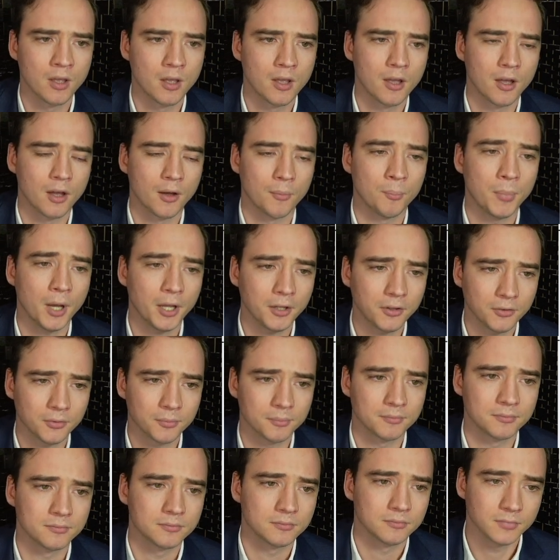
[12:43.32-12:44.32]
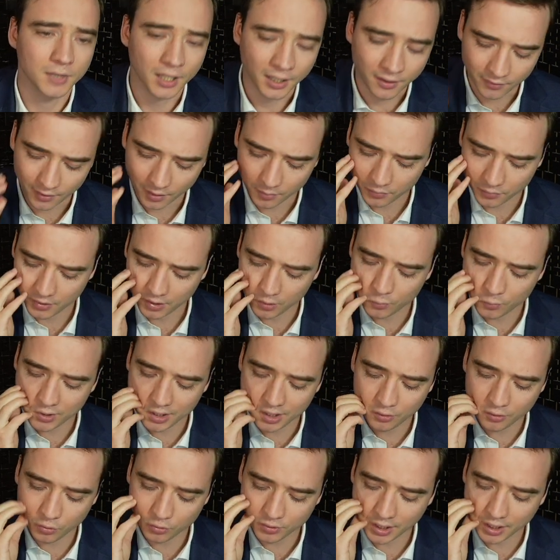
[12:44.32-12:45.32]
But it's something we
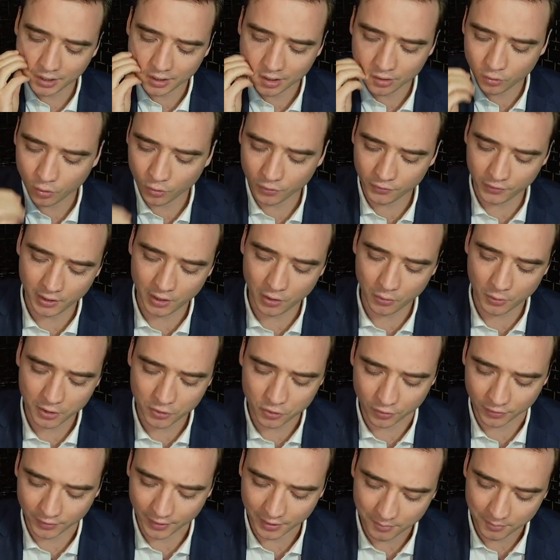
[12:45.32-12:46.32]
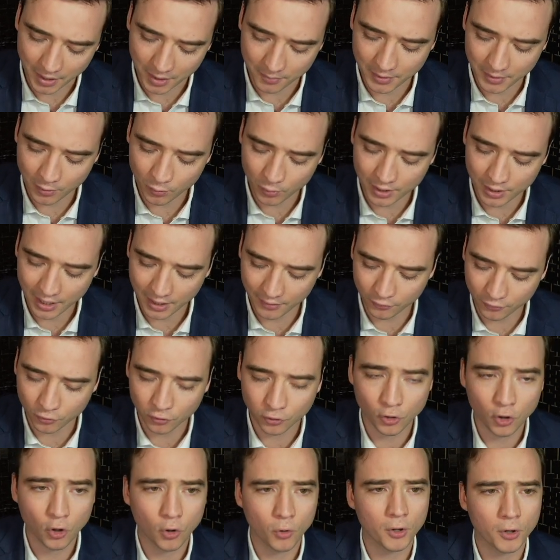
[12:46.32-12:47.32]
need to take in consideration, that maybe we'll have
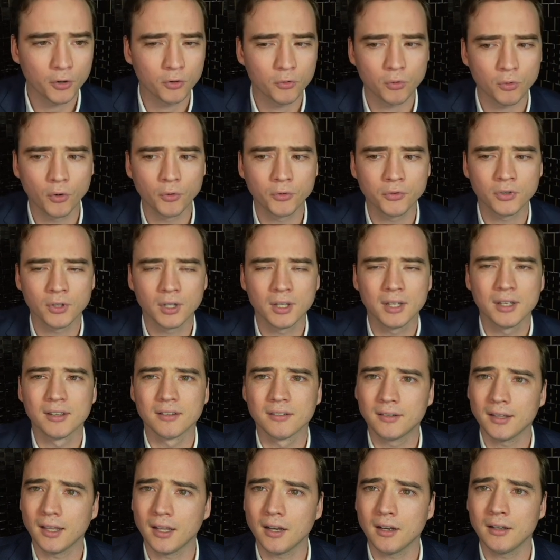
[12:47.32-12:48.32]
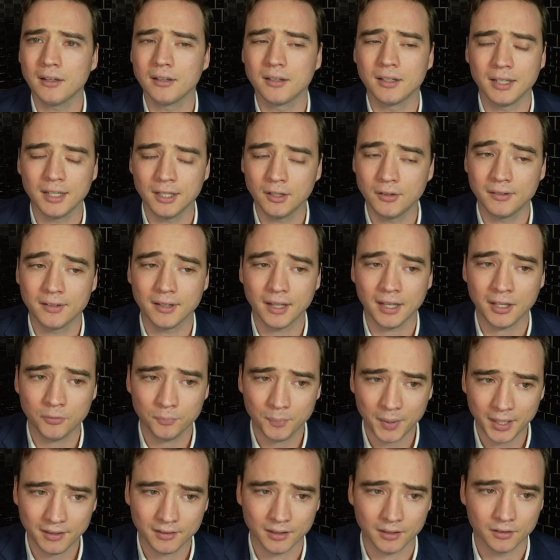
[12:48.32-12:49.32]
slower growth than it's
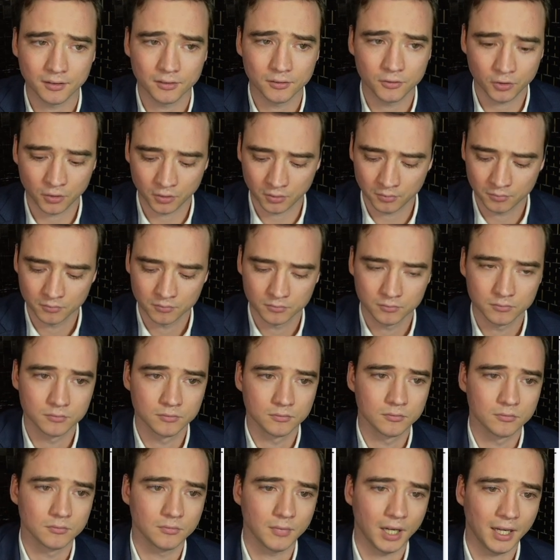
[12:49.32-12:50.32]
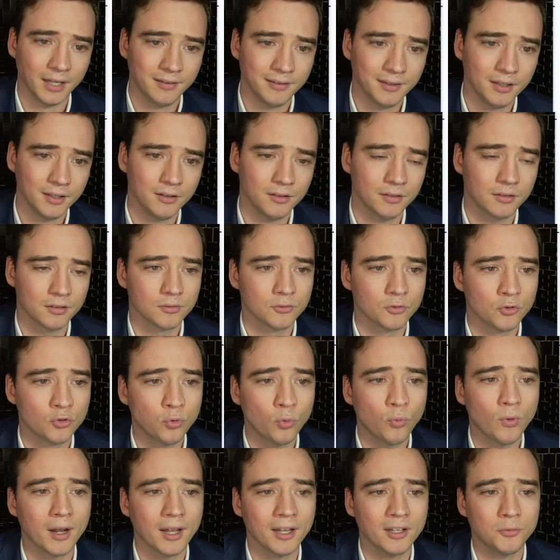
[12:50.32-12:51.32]
expected. So I think
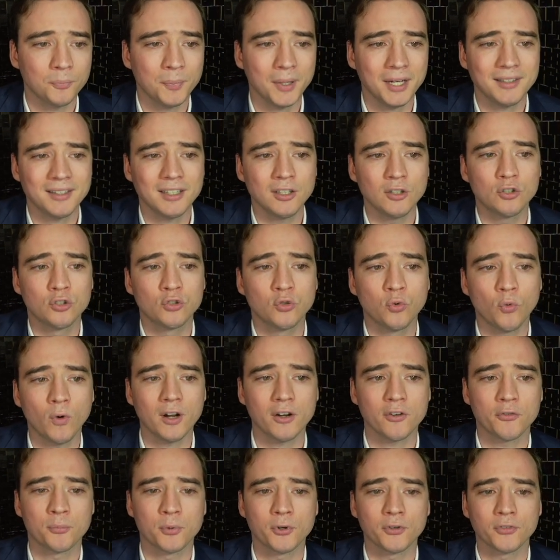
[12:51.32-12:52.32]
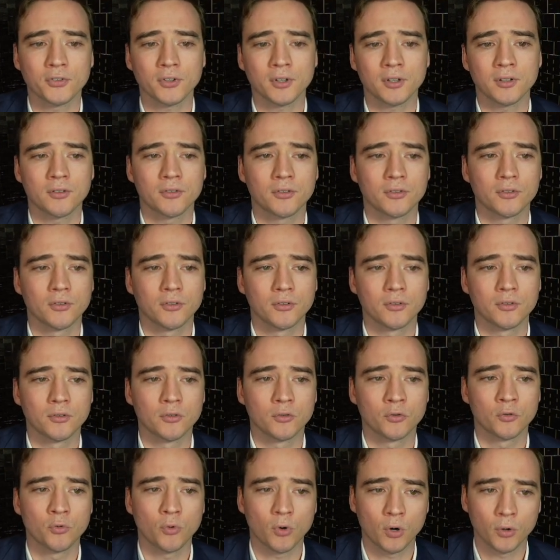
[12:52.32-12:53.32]
expecting 12%
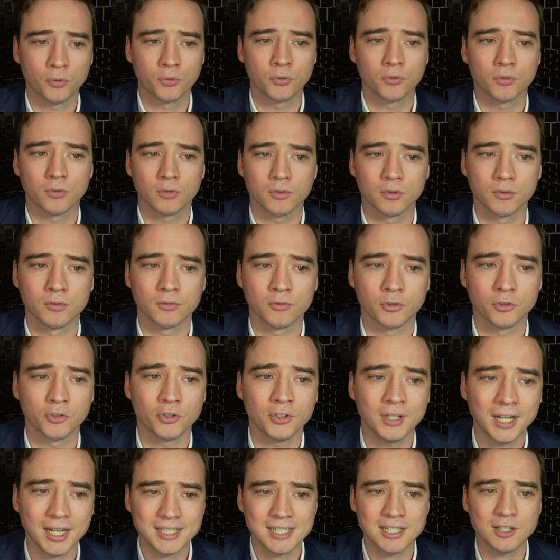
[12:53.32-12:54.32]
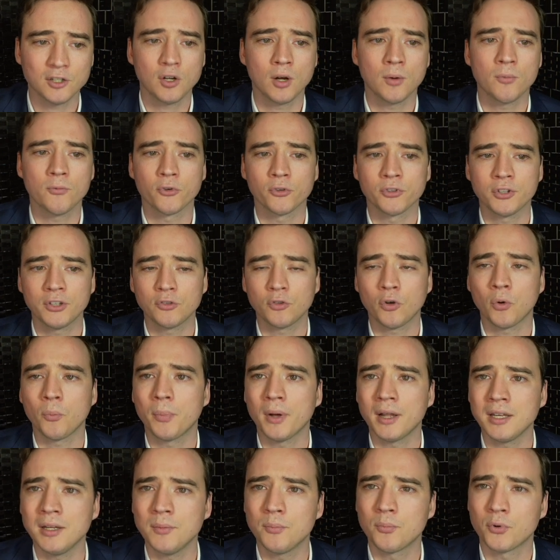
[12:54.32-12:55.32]
growth for the net income for this
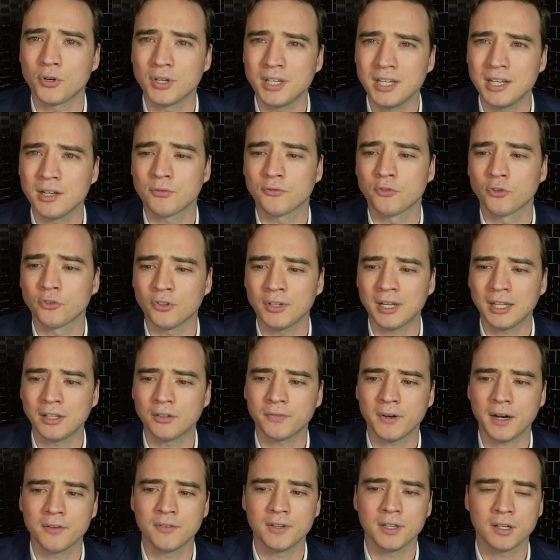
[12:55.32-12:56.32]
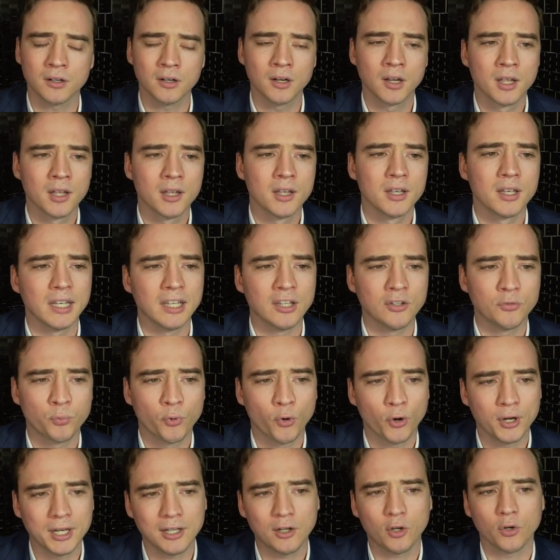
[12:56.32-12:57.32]
company per year for the next 5 years is
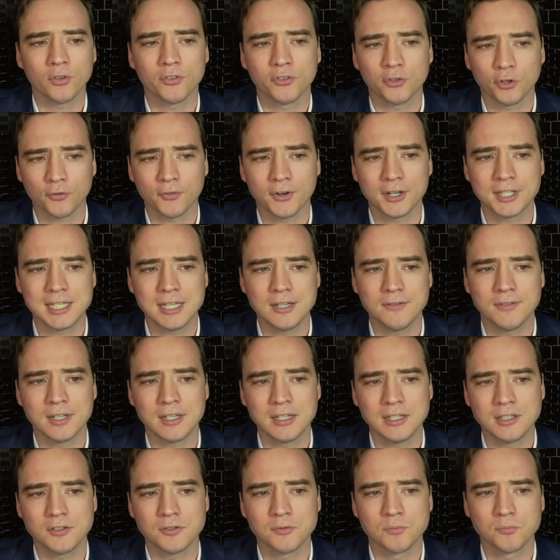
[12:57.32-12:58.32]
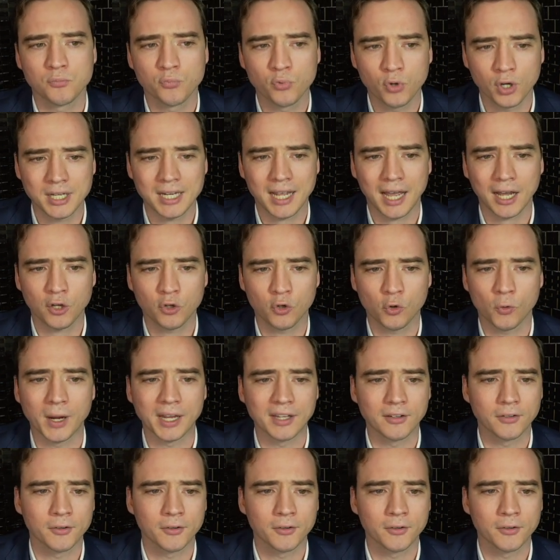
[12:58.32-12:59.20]
pretty conservative and it's pretty accurate.